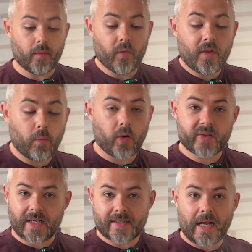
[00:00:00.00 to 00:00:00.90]
Only once
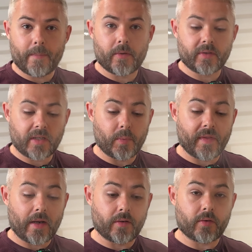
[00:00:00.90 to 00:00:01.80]
that's happened can we
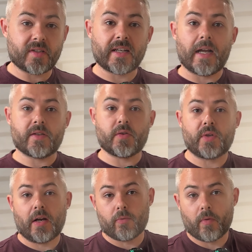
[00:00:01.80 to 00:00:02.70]
then start to
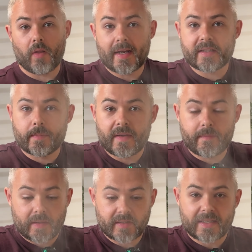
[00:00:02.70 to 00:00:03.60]
caramelise the beef
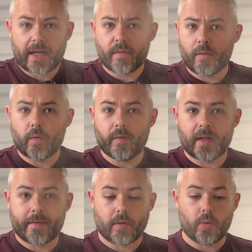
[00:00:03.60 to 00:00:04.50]
mince and get the full
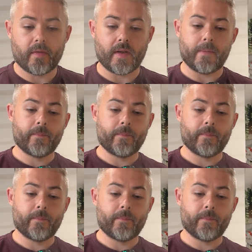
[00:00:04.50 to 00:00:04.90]
flavour out of it.